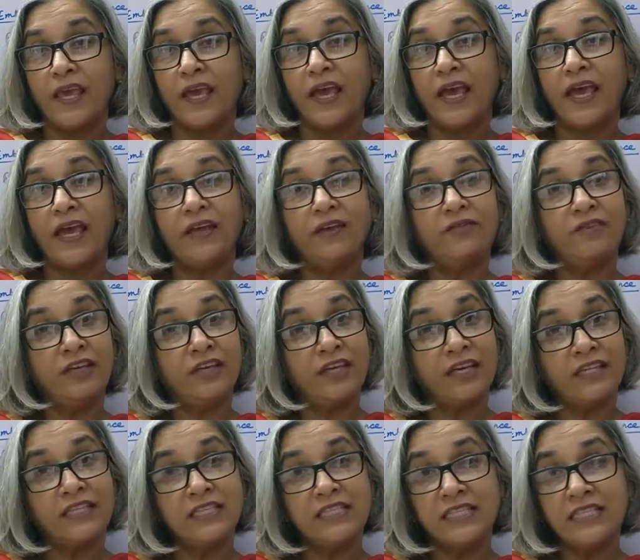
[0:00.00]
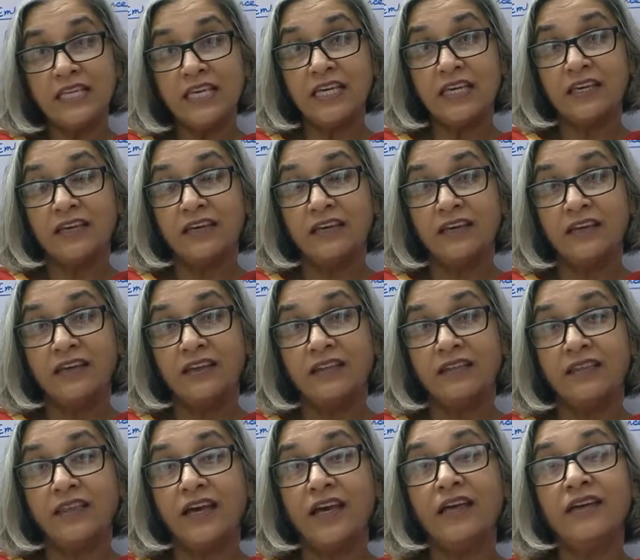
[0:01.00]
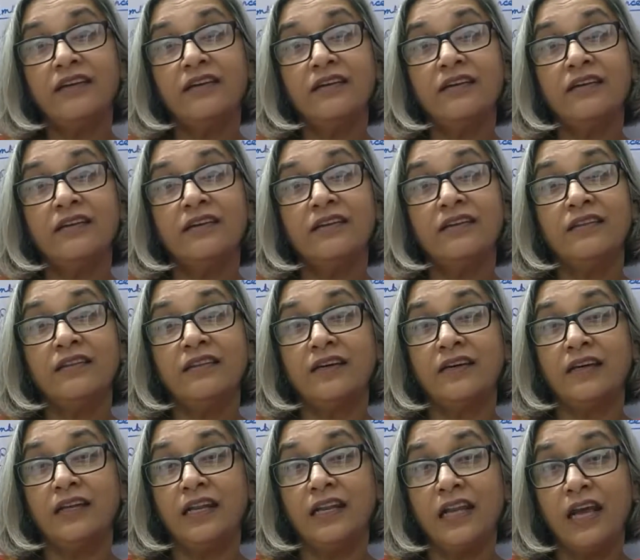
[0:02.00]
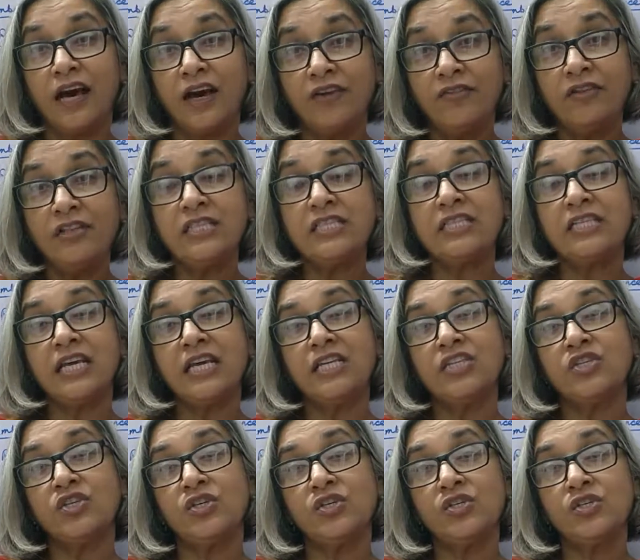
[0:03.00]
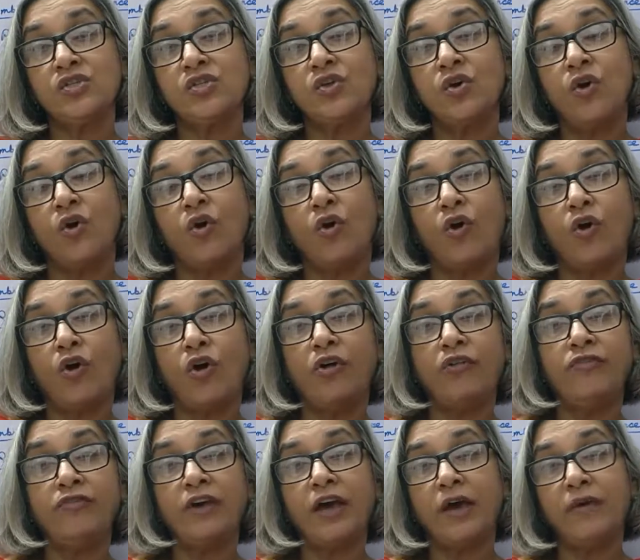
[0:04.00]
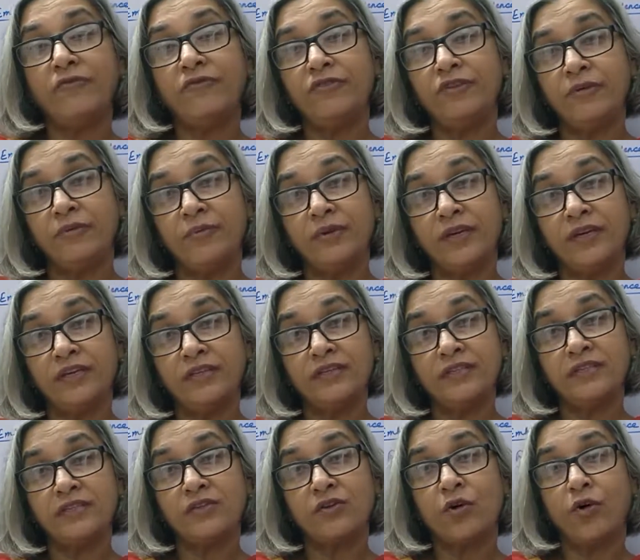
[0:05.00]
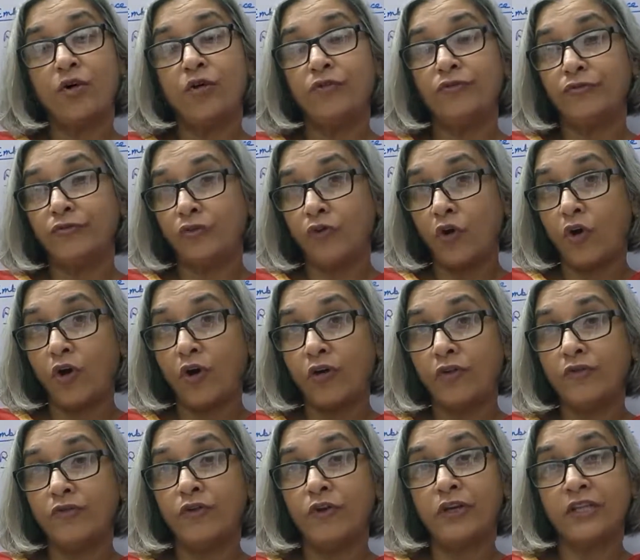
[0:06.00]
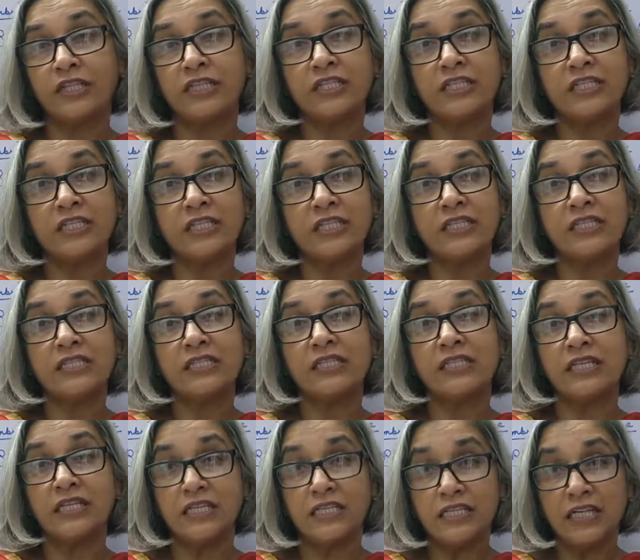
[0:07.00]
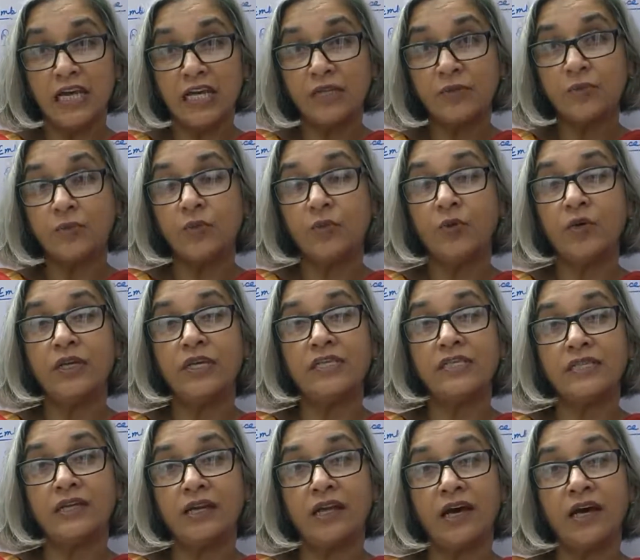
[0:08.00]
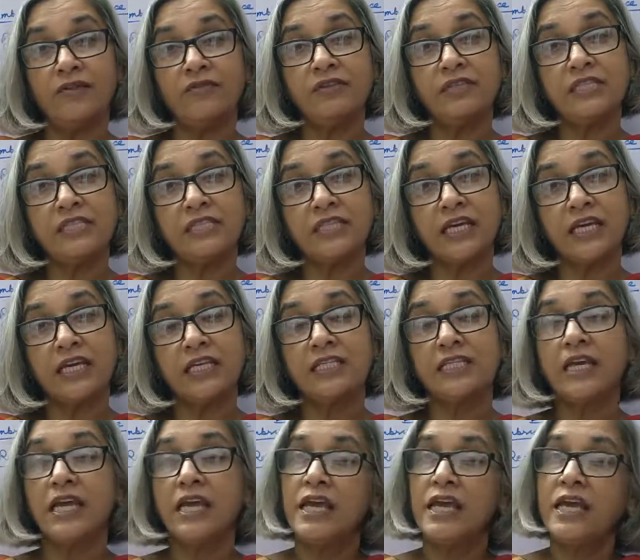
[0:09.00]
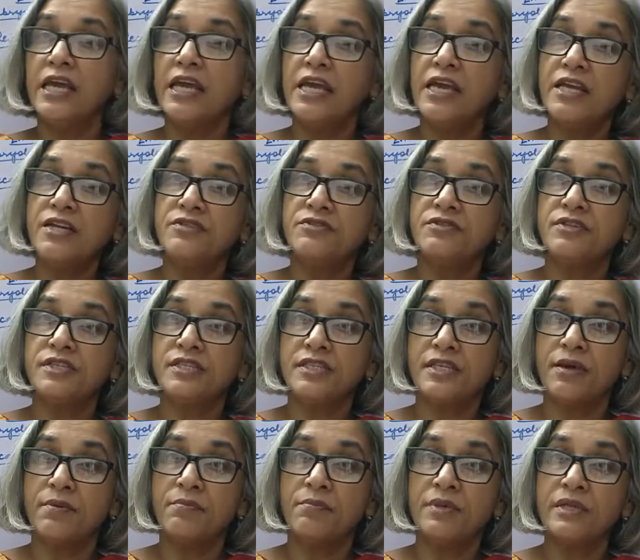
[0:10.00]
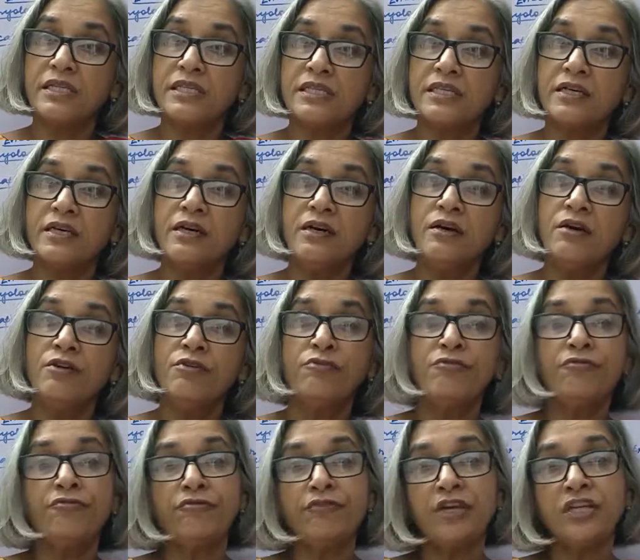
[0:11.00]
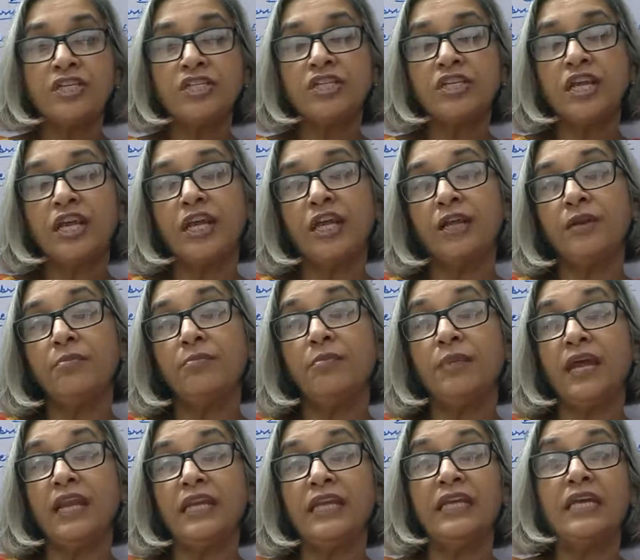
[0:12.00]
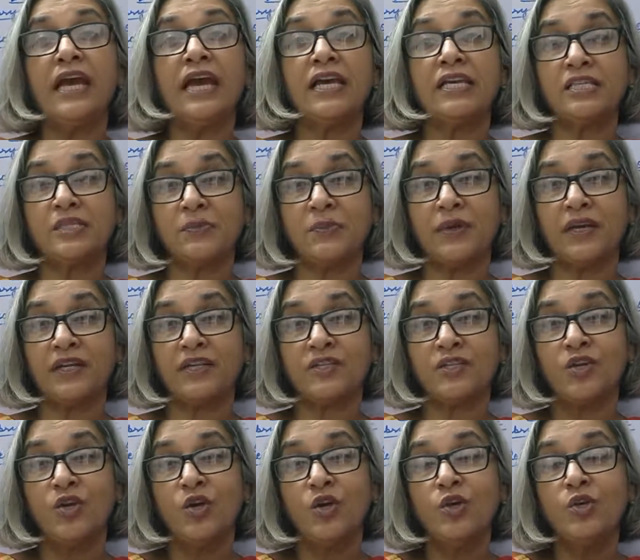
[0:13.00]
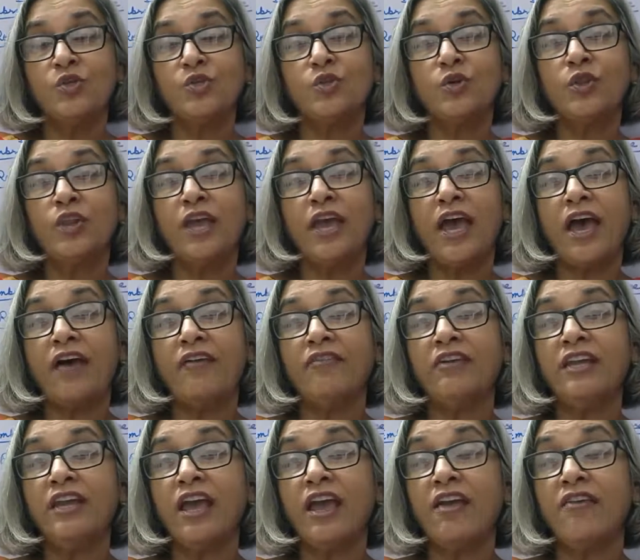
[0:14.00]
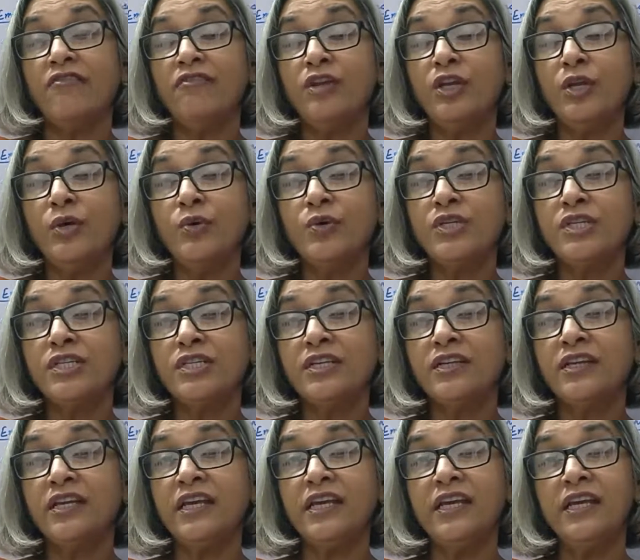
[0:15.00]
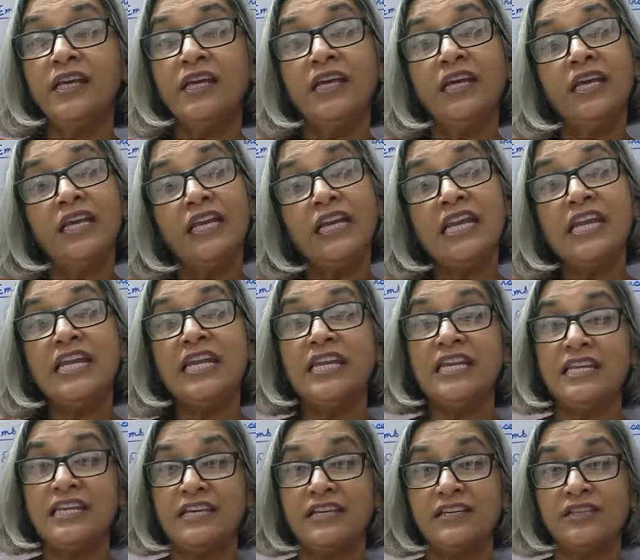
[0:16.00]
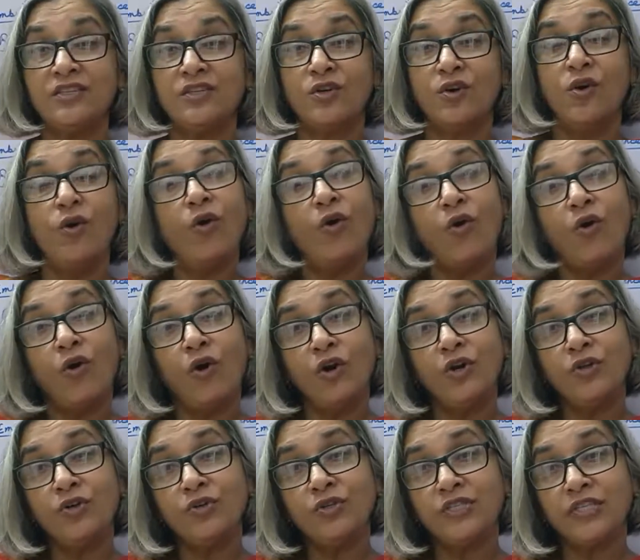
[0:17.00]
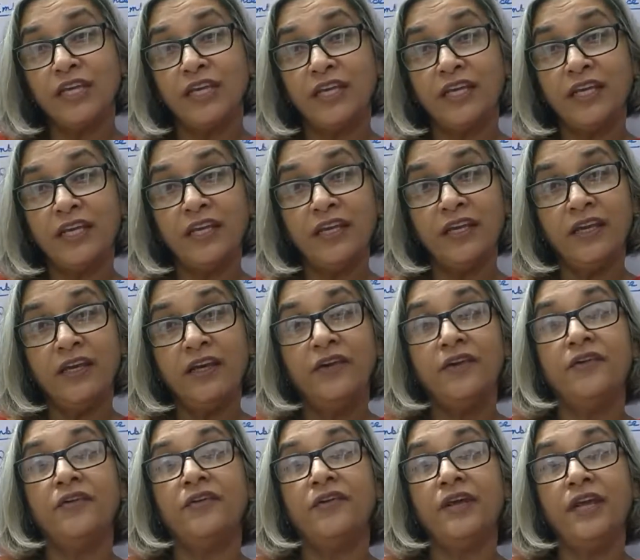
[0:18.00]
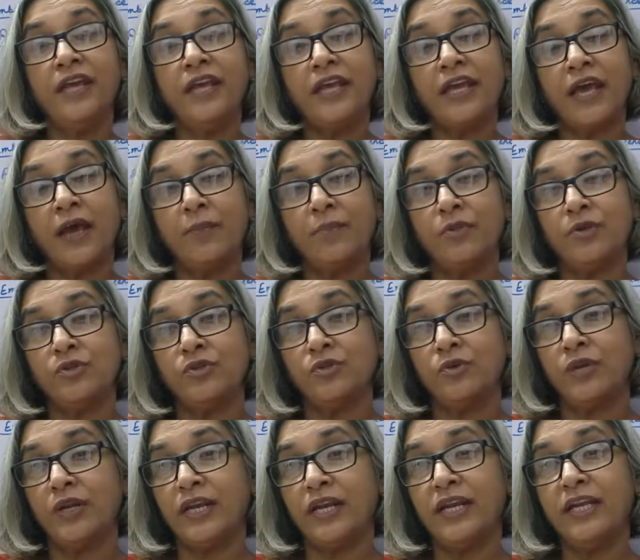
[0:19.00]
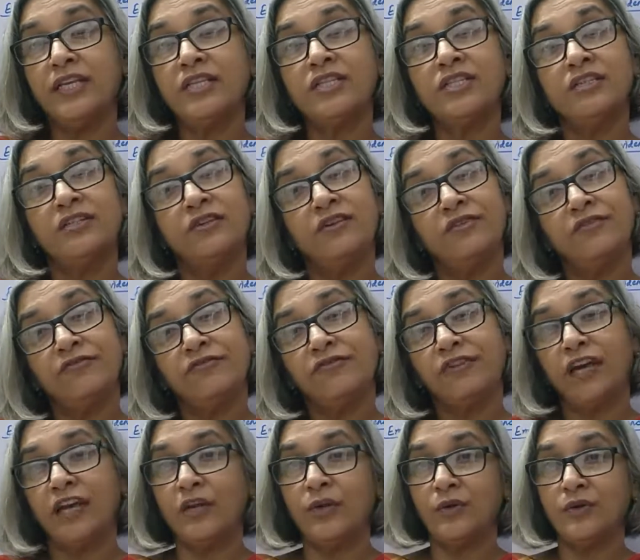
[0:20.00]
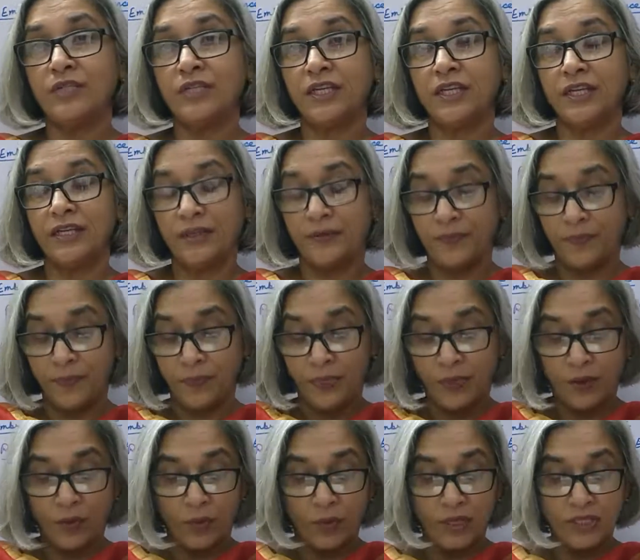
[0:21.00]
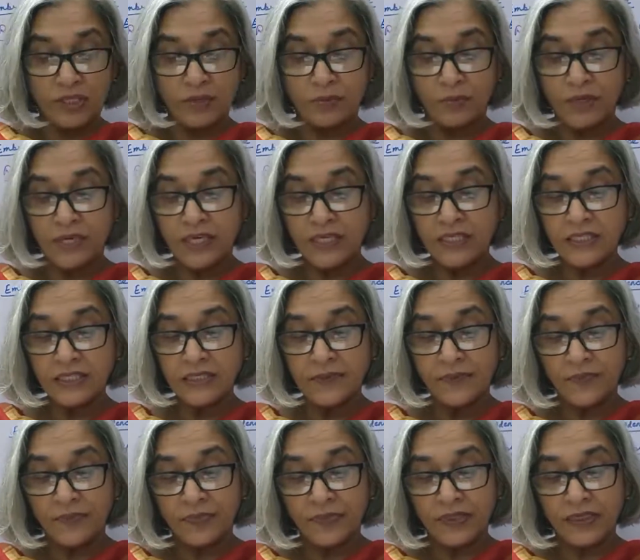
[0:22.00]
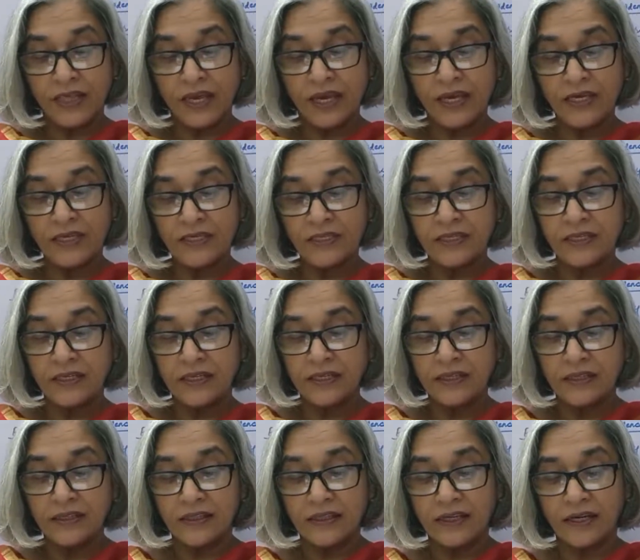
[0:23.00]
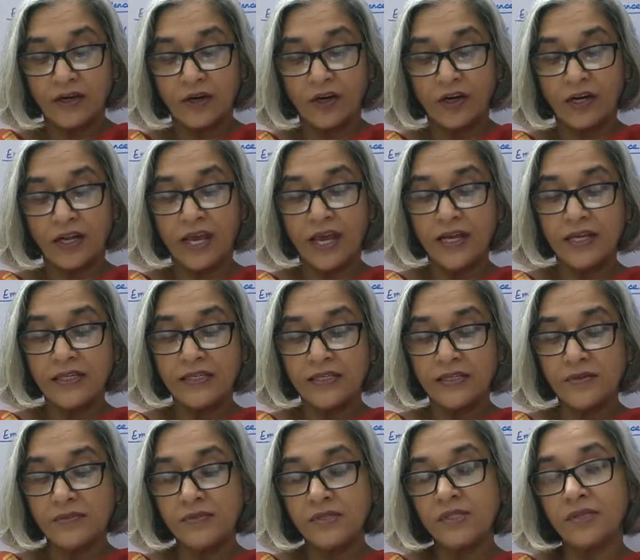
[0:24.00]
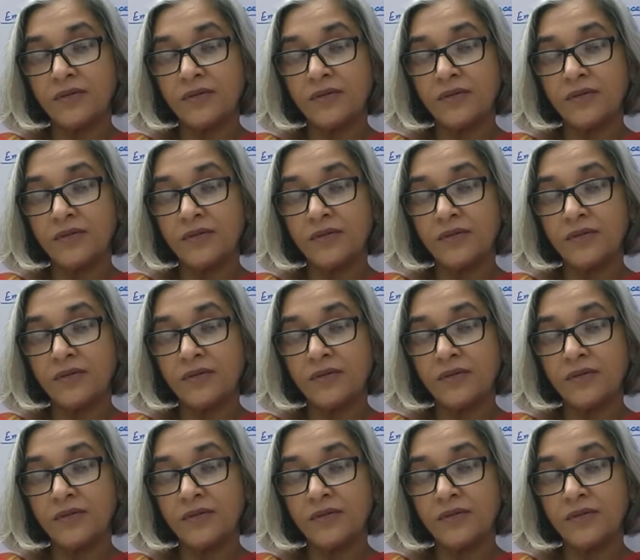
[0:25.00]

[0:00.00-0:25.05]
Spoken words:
and we can see that the larval stages of amphibians, of frog for instance, the tadpole is a larval stage. It resembles a fish in many aspects. So they have an evolutionary lineage. Ontogeny recapitulates phylogeny, which means that the organisms